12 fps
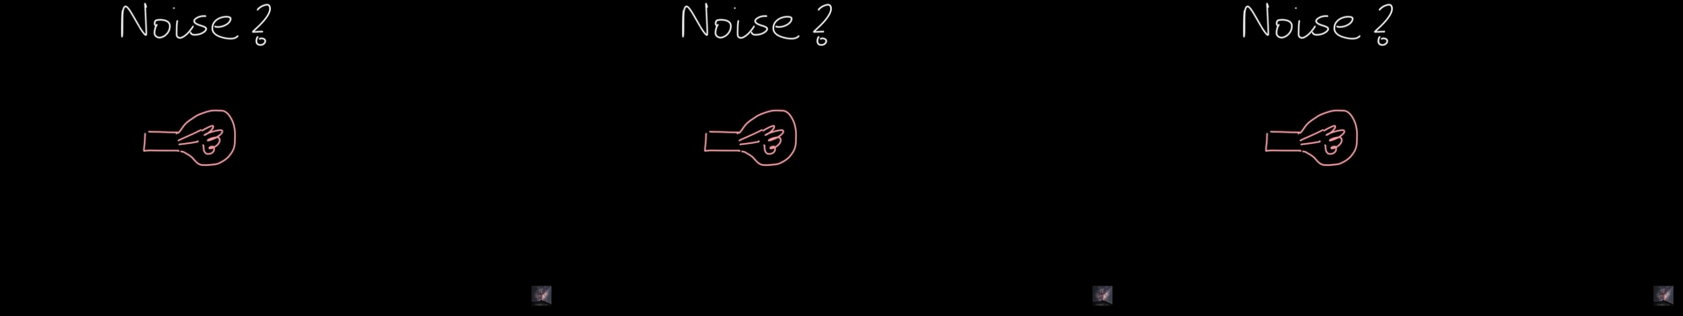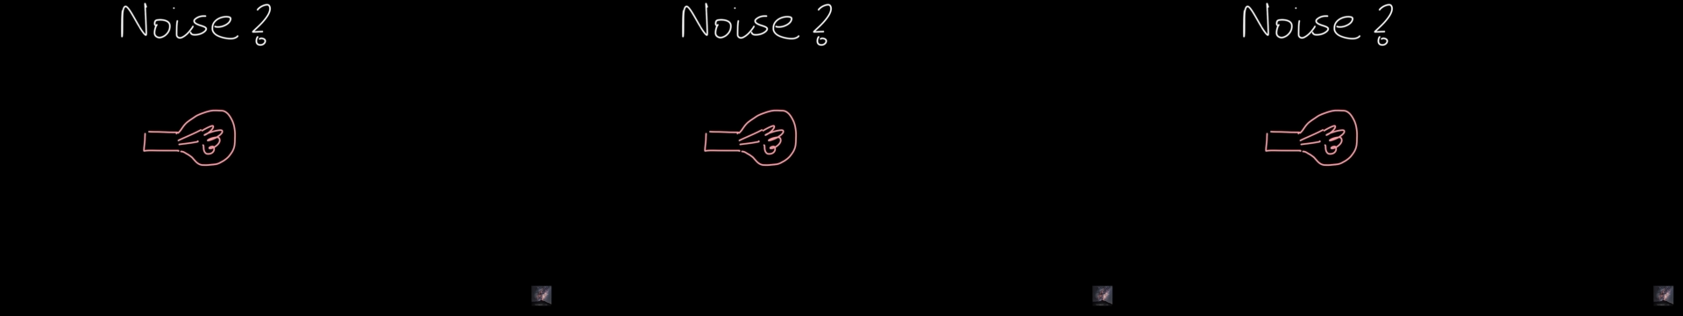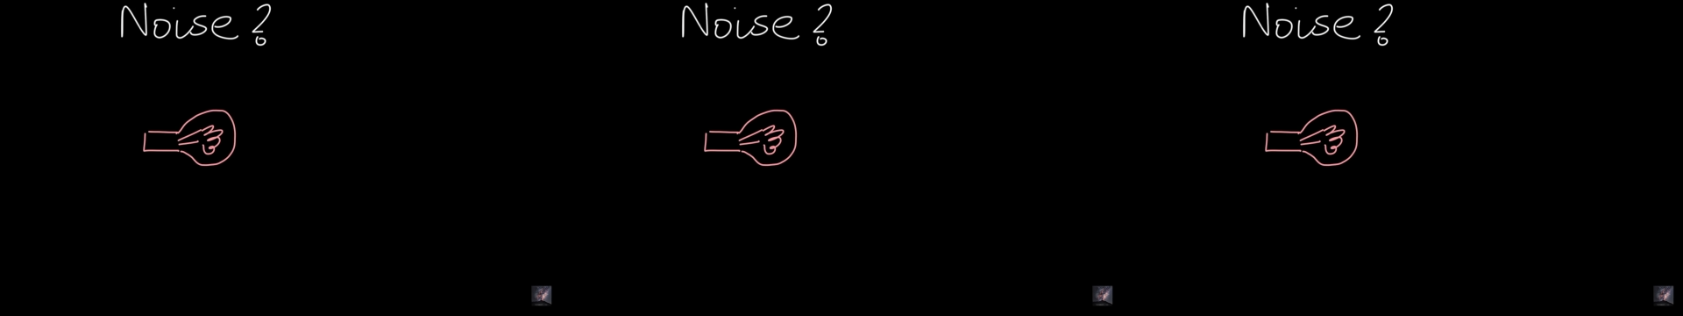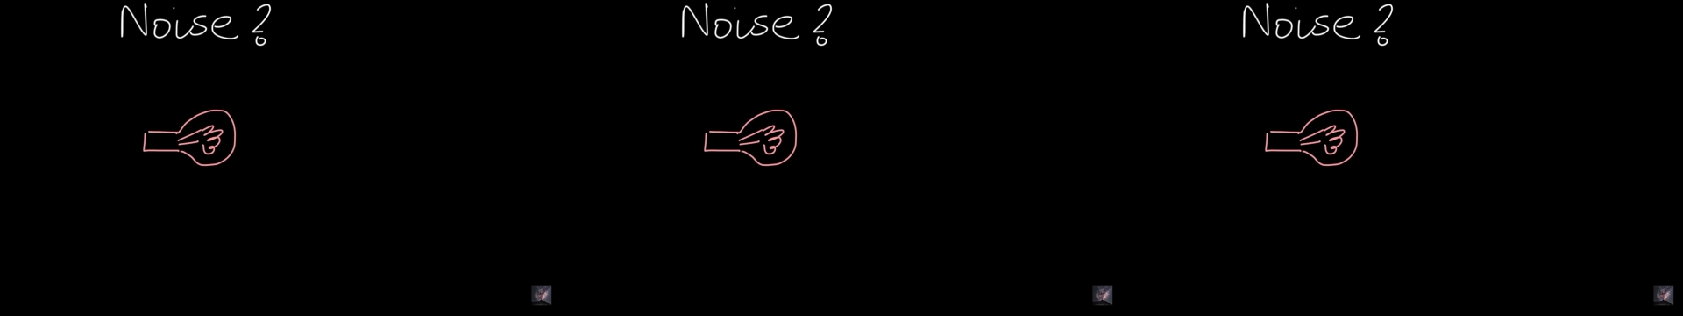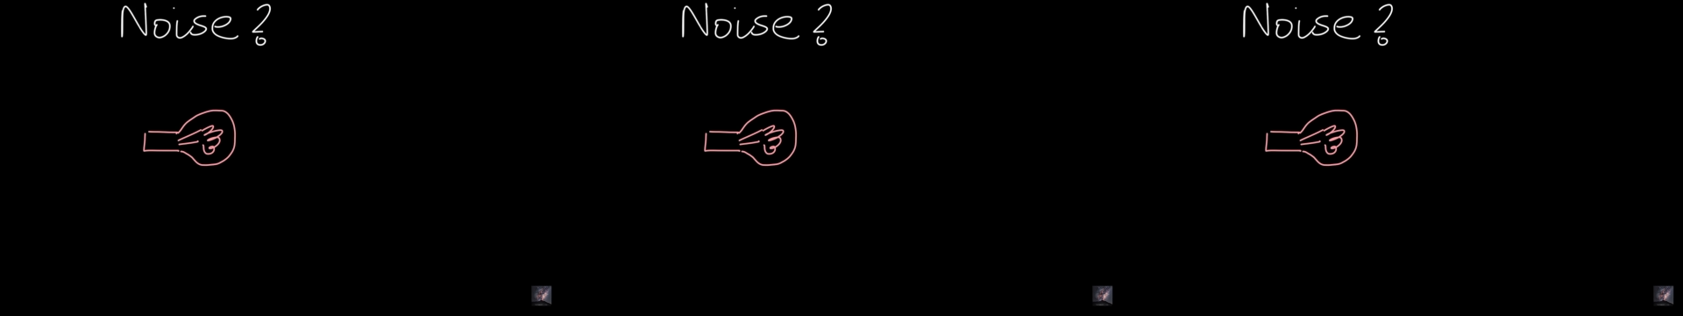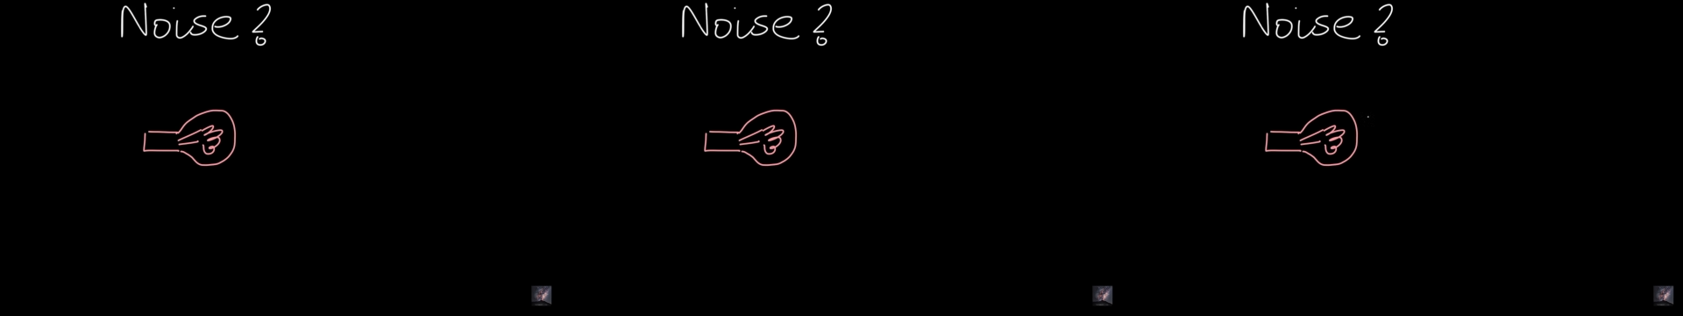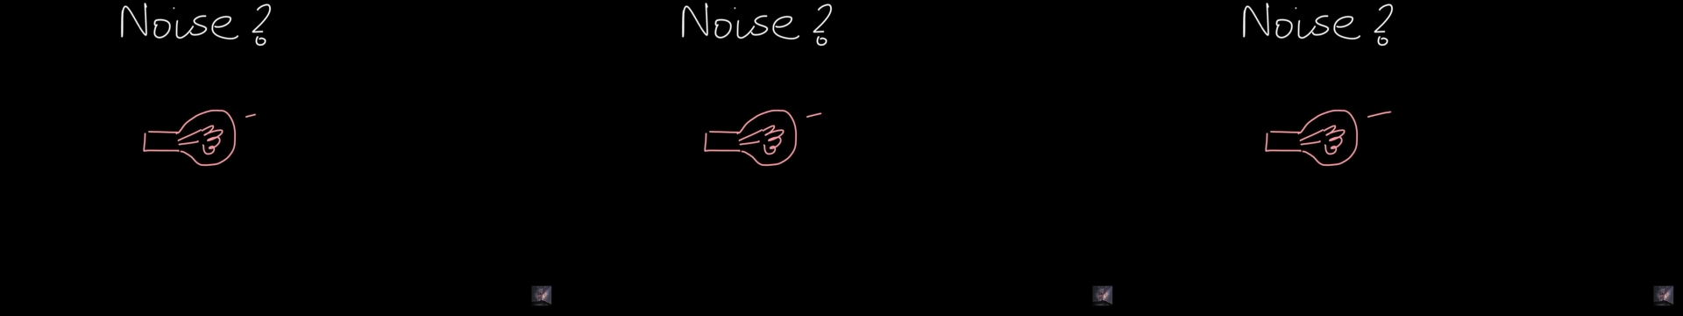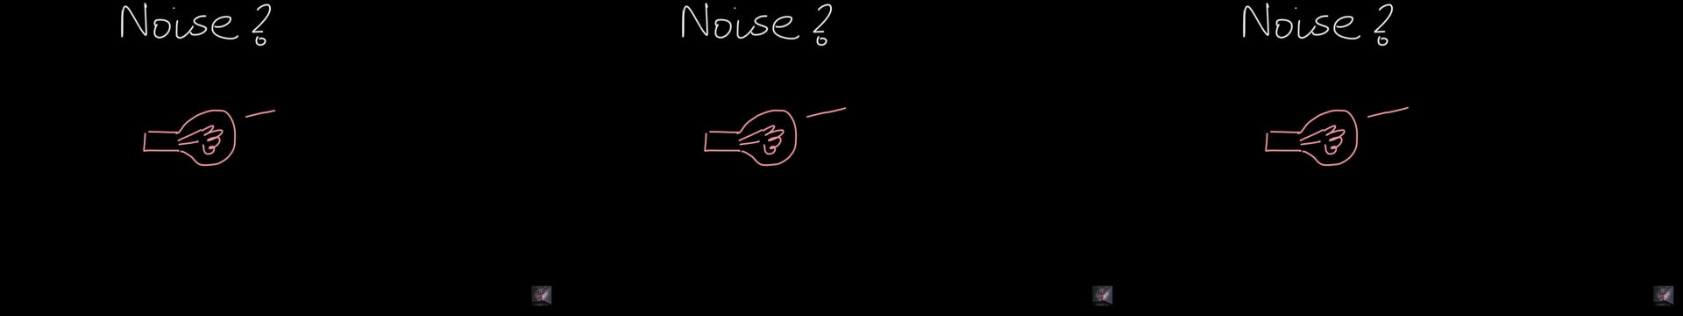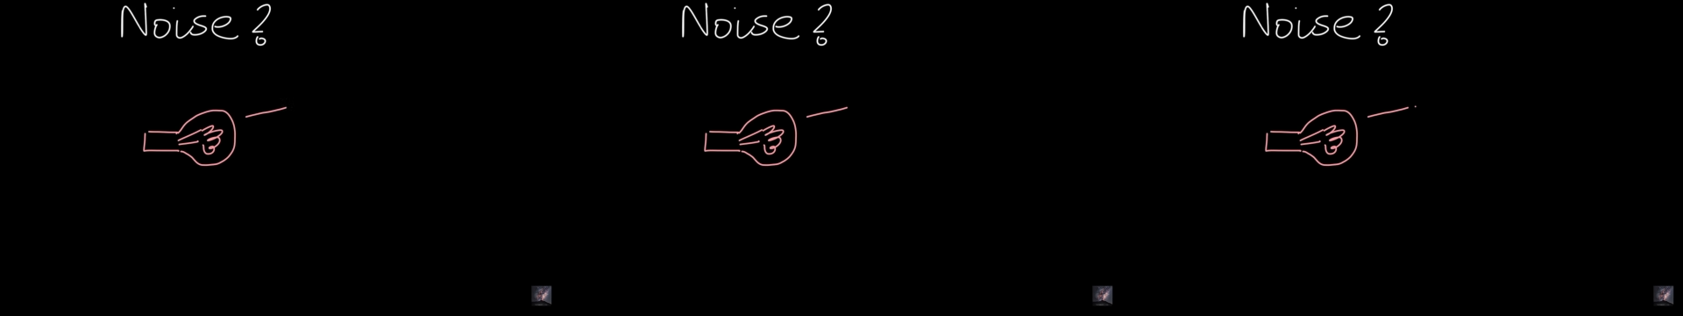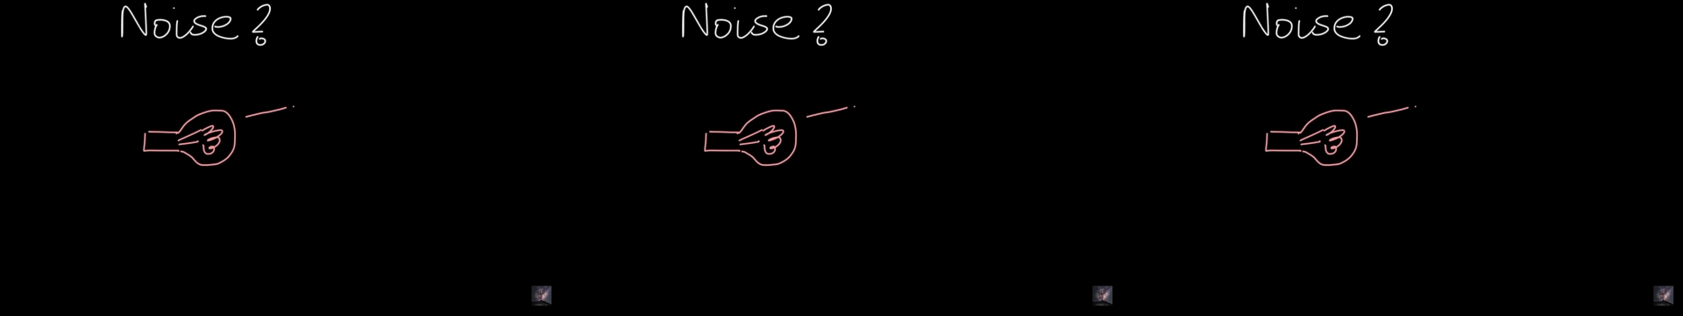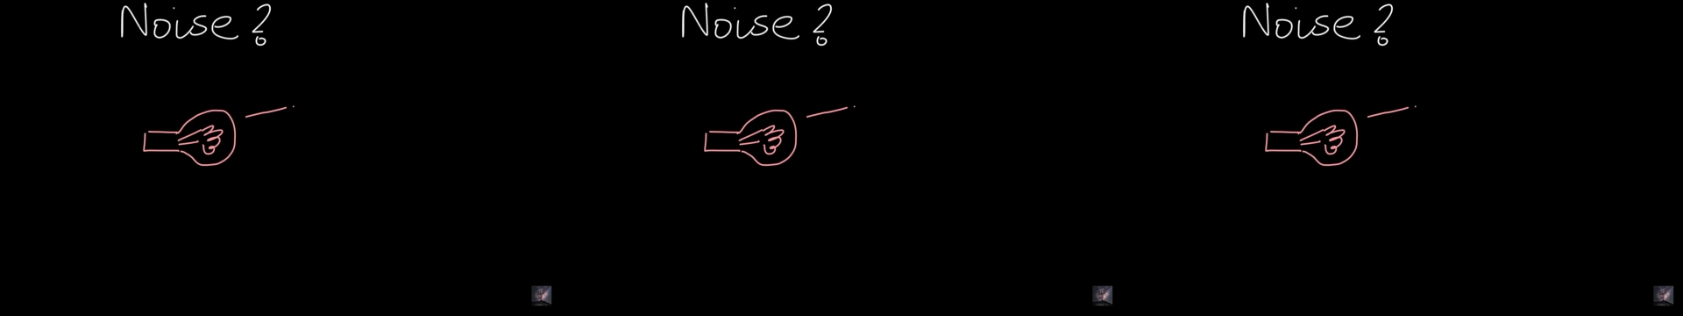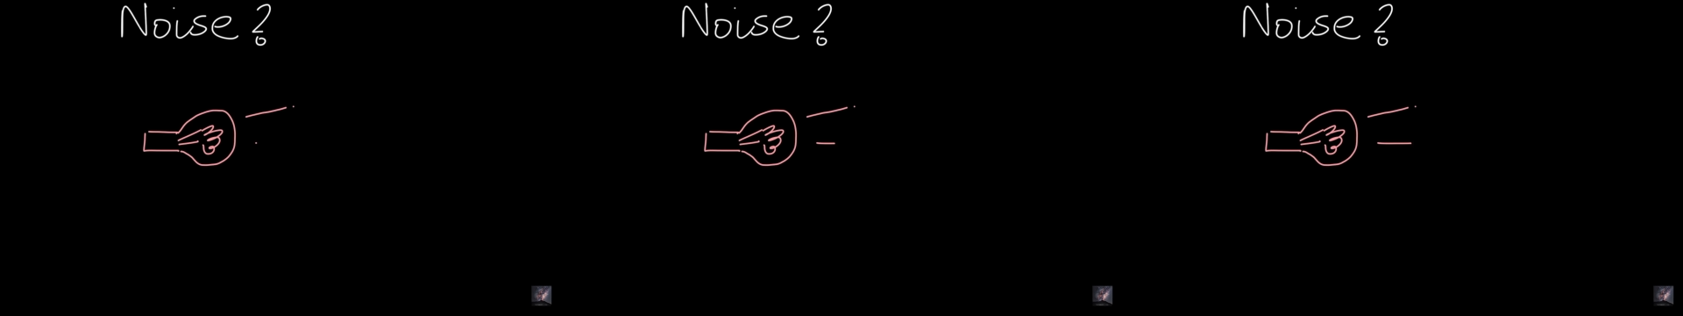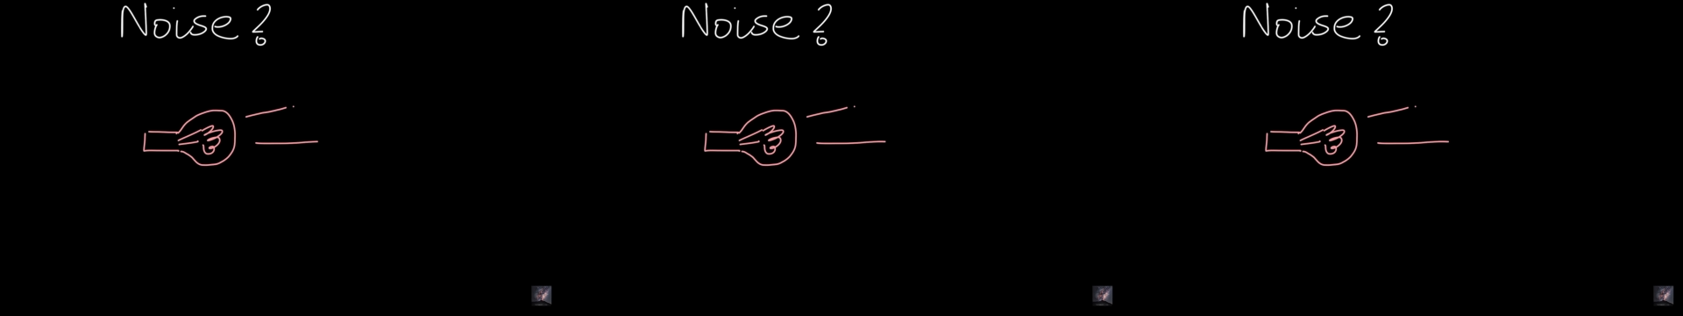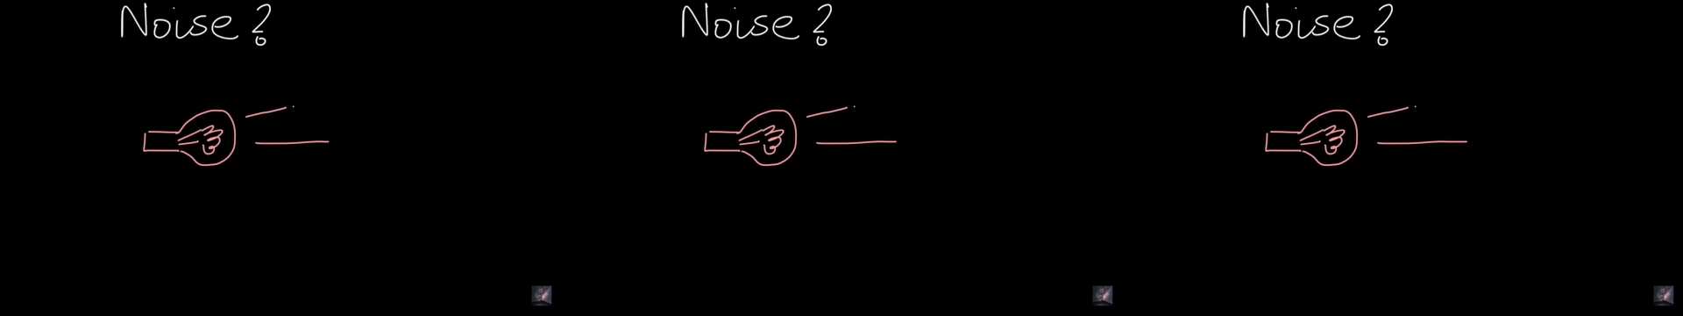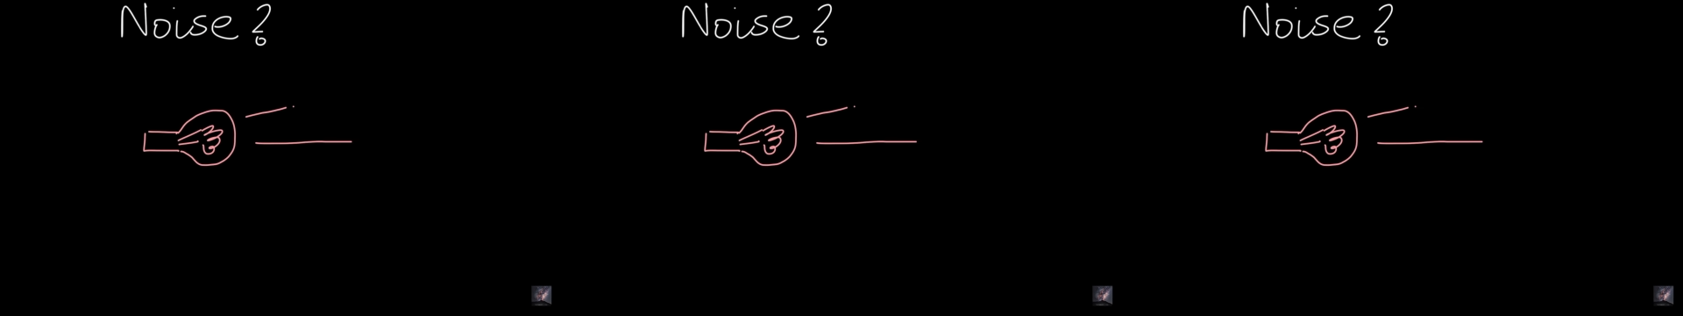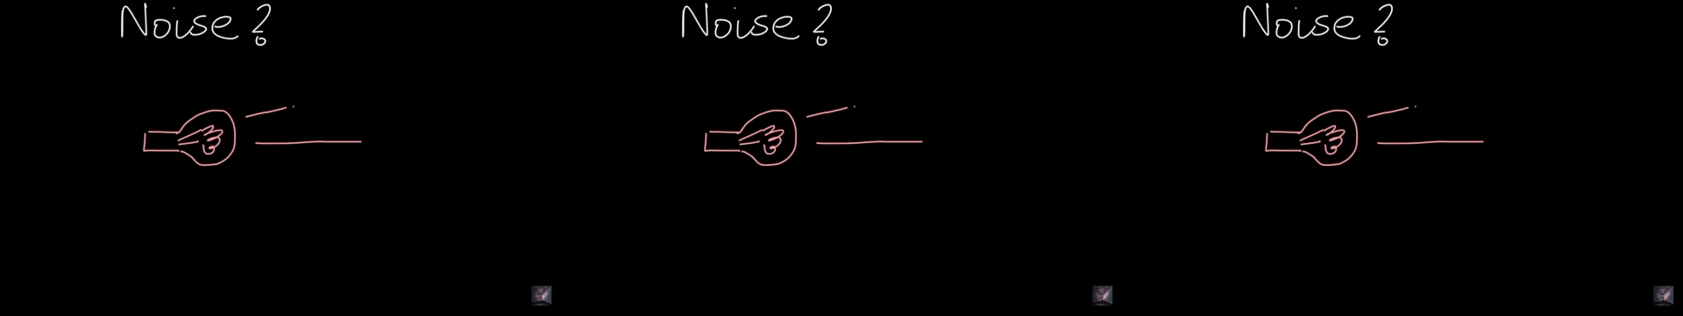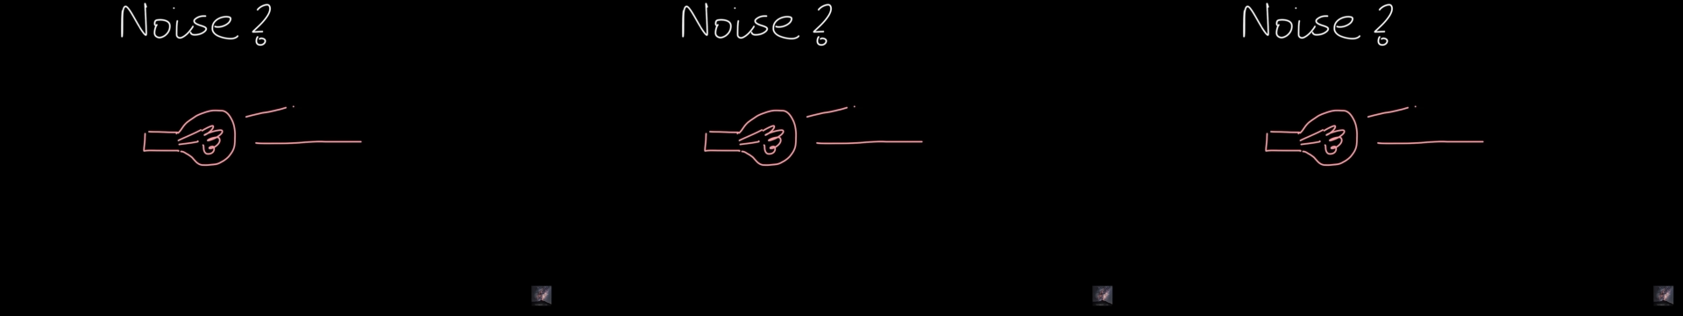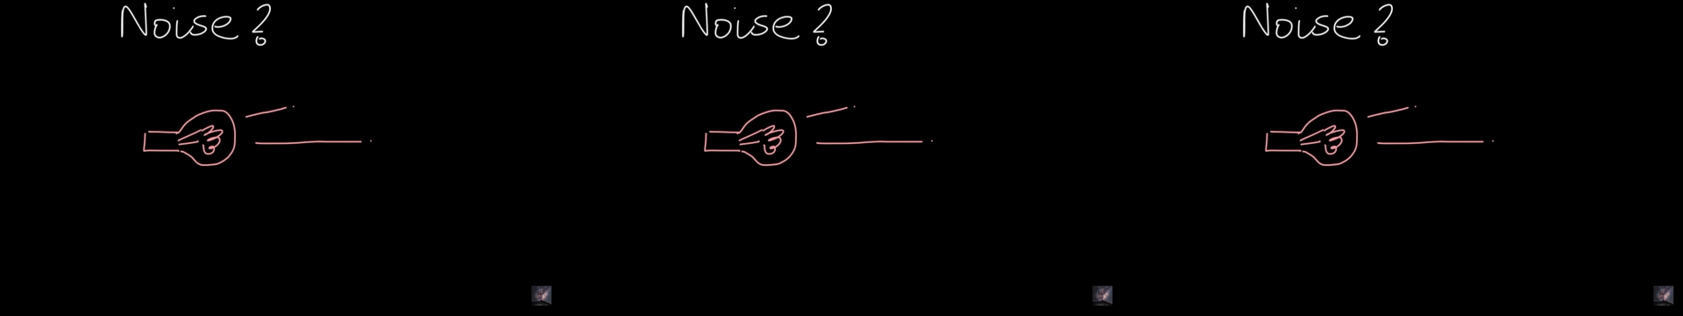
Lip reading: Nobody's mouth can be seen.